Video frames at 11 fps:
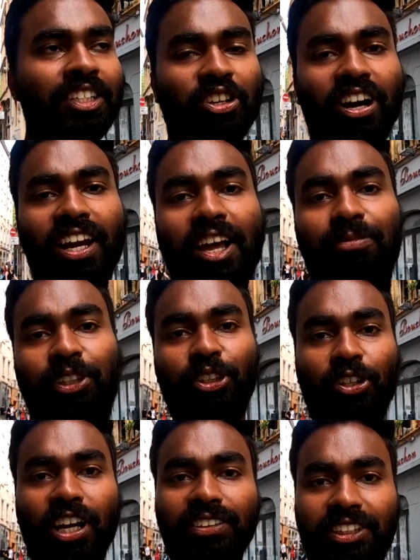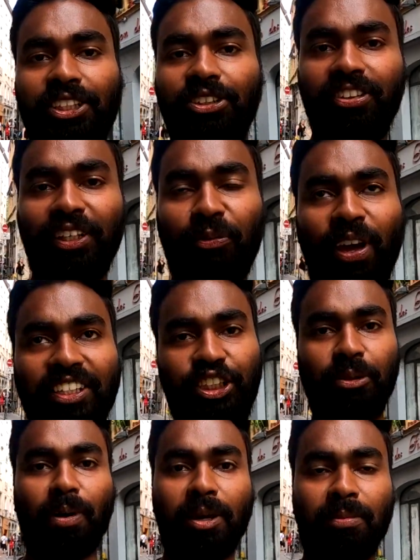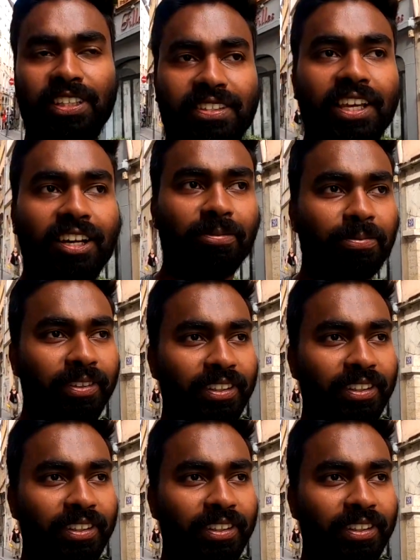so I'll have to continue the adventure by myself.